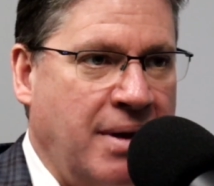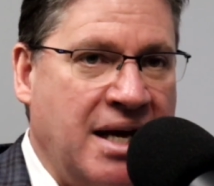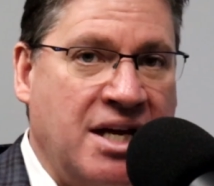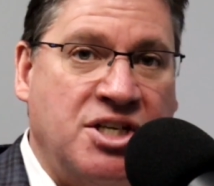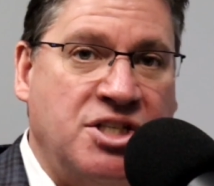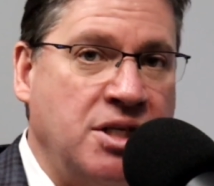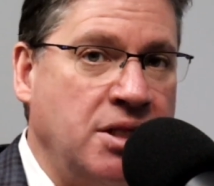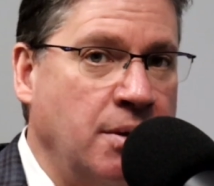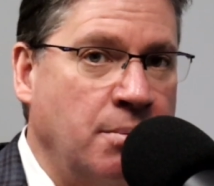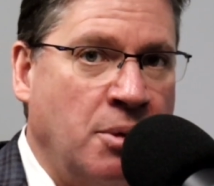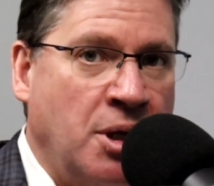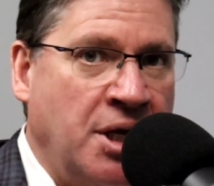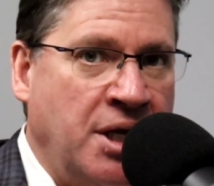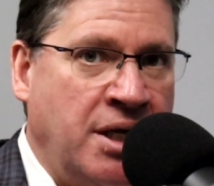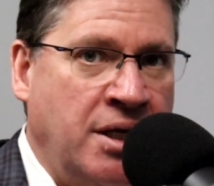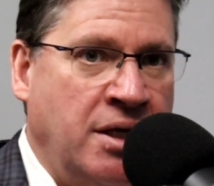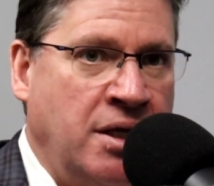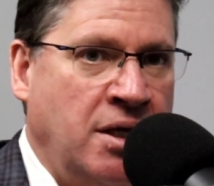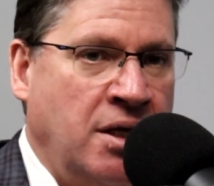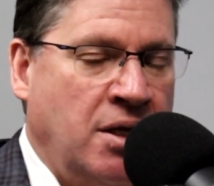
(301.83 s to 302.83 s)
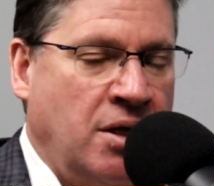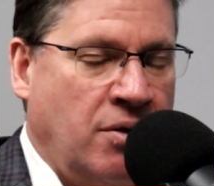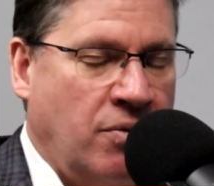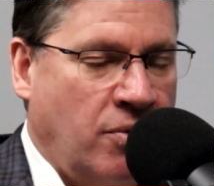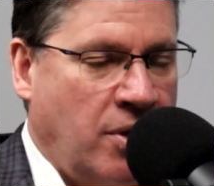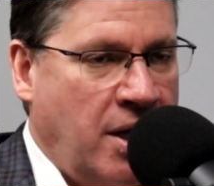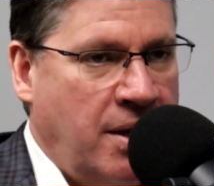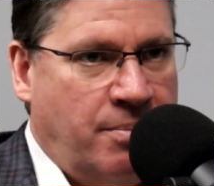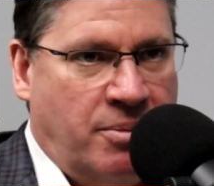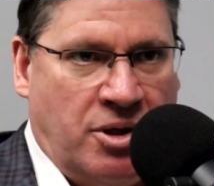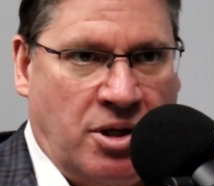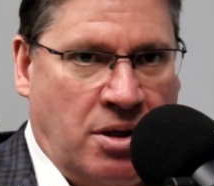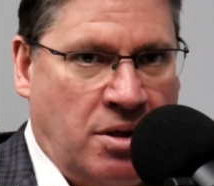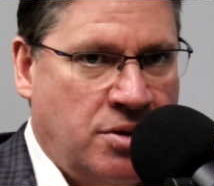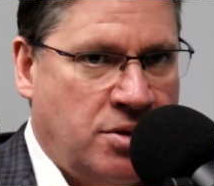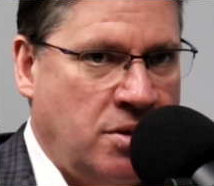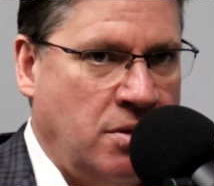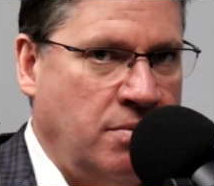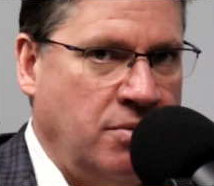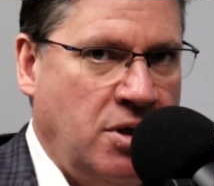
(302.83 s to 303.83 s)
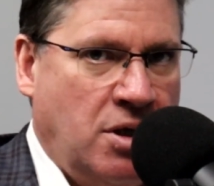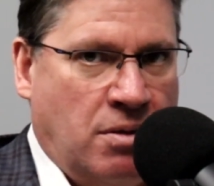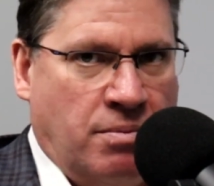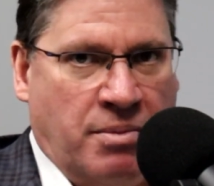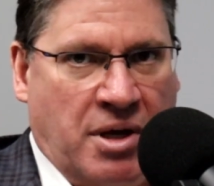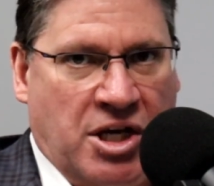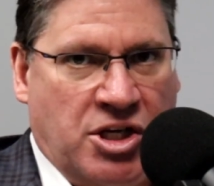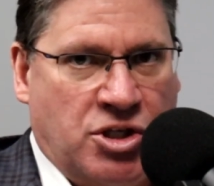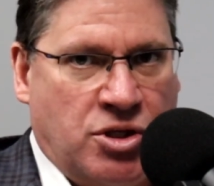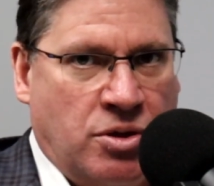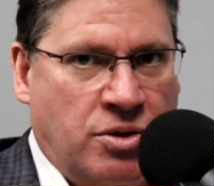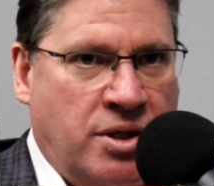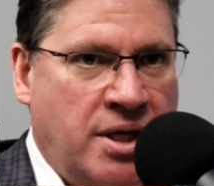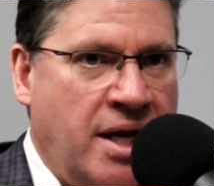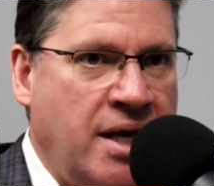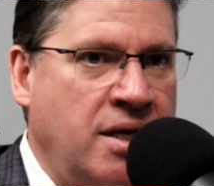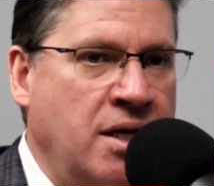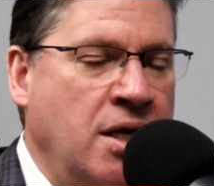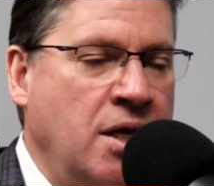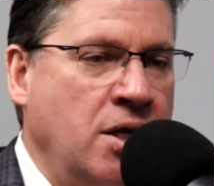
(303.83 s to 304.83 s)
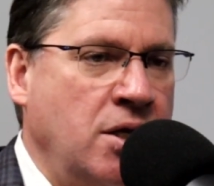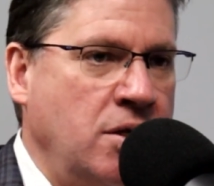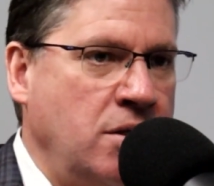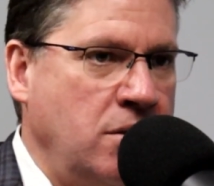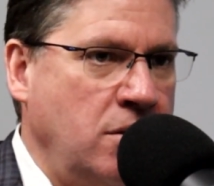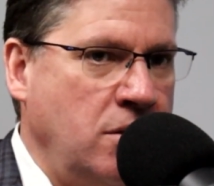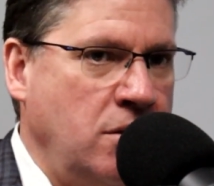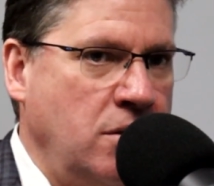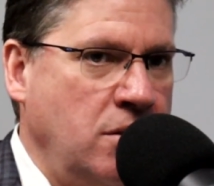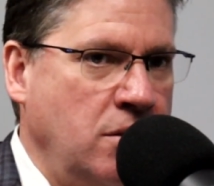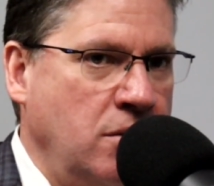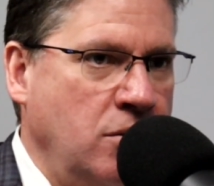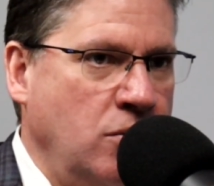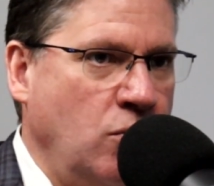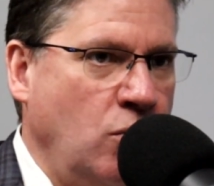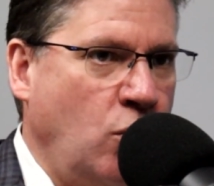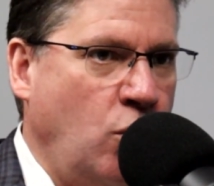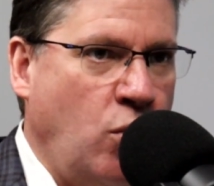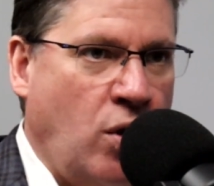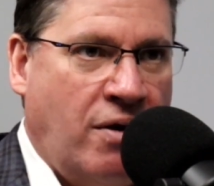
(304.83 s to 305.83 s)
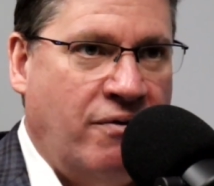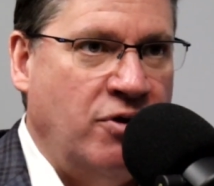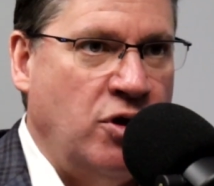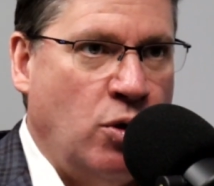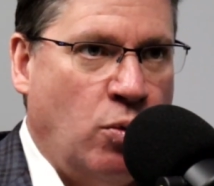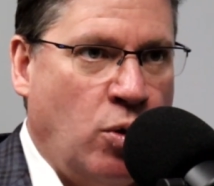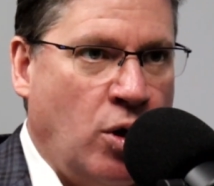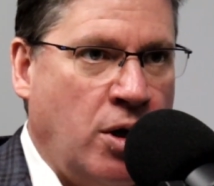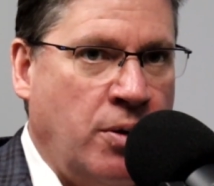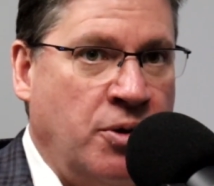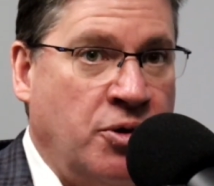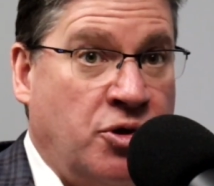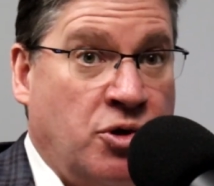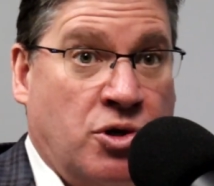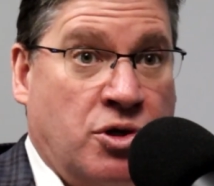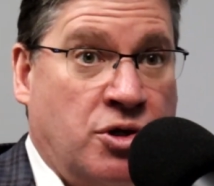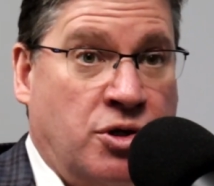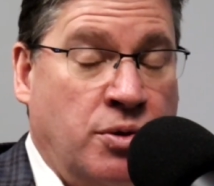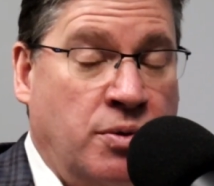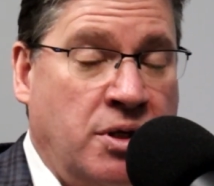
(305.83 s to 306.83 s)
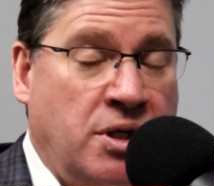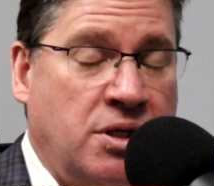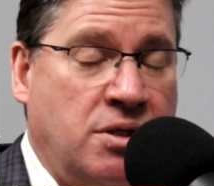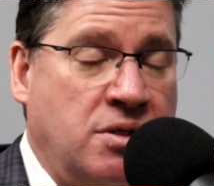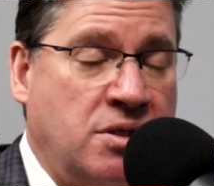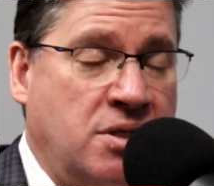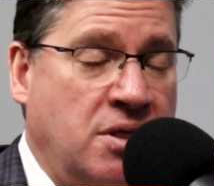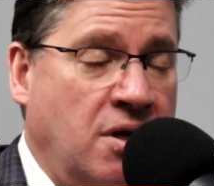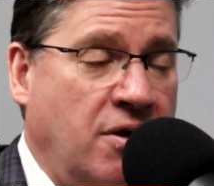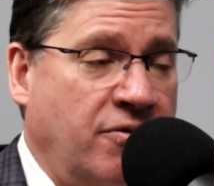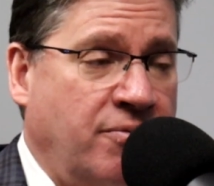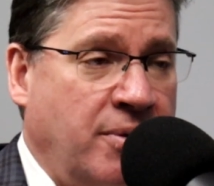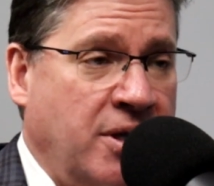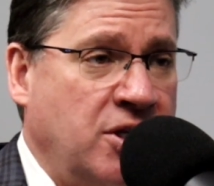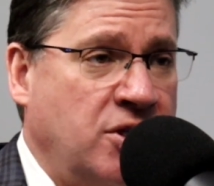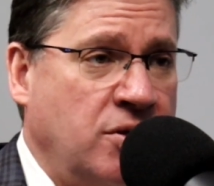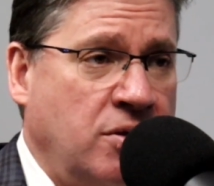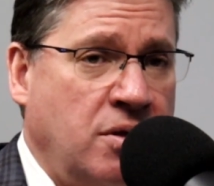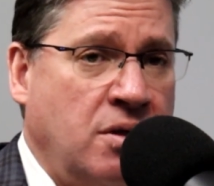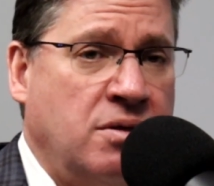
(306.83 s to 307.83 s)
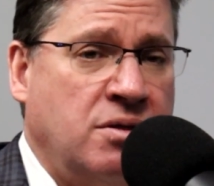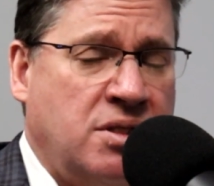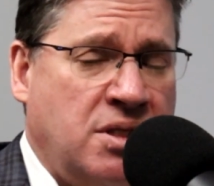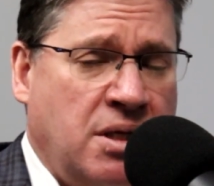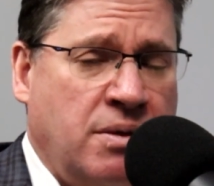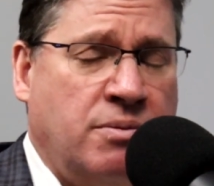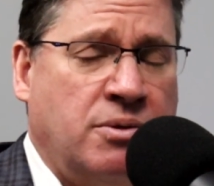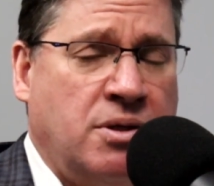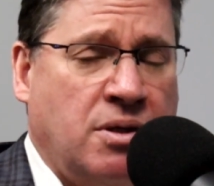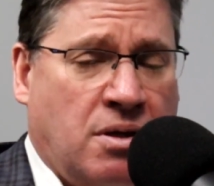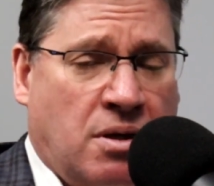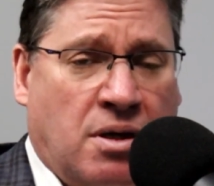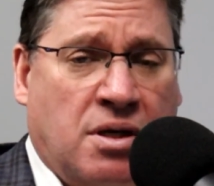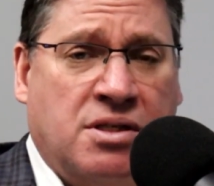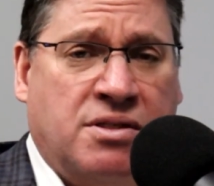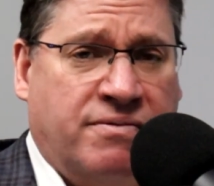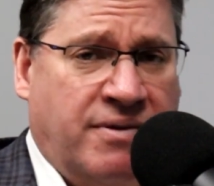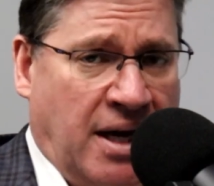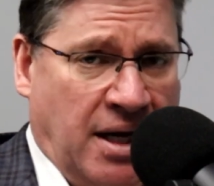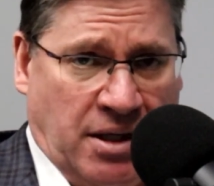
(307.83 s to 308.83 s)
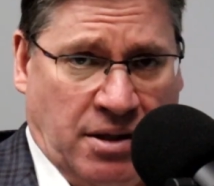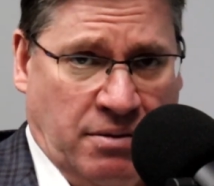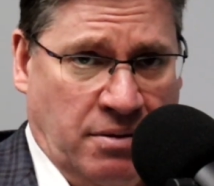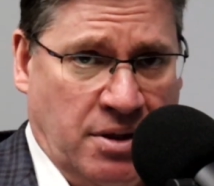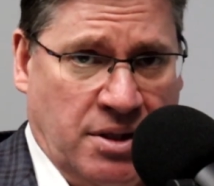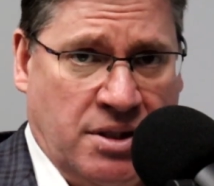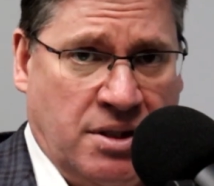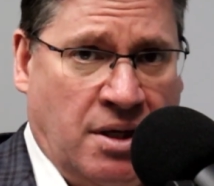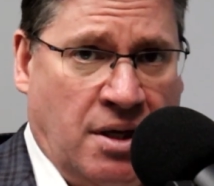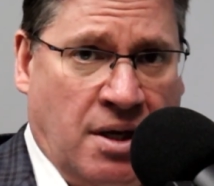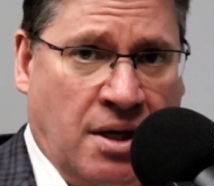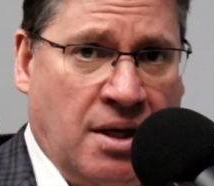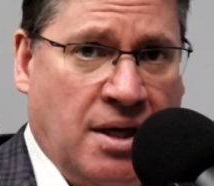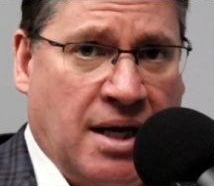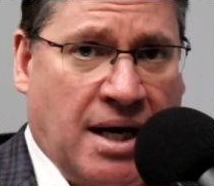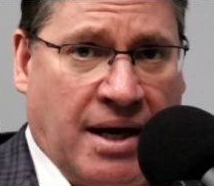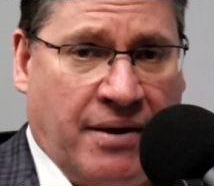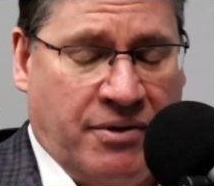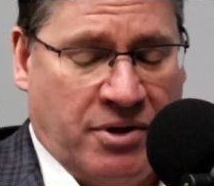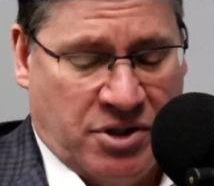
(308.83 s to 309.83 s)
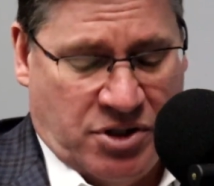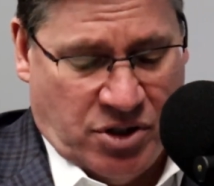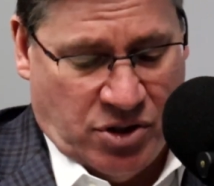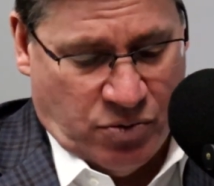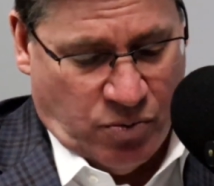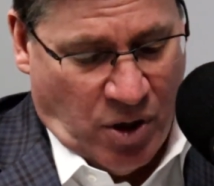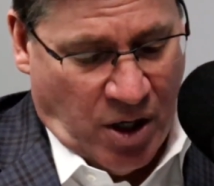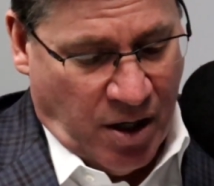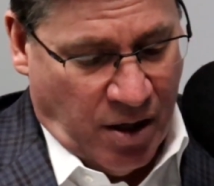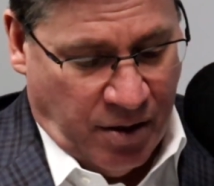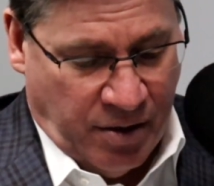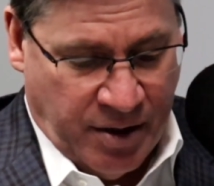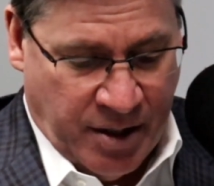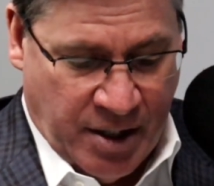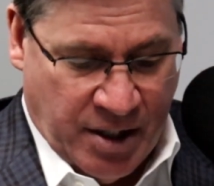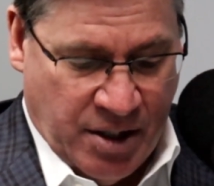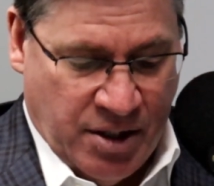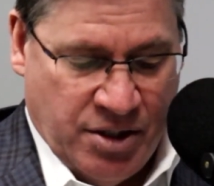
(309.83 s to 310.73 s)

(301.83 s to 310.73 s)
managing the money, right? But then also, make sure that whoever you're working with or you're doing it yourself, make sure you understand what the cost factor is on this as well.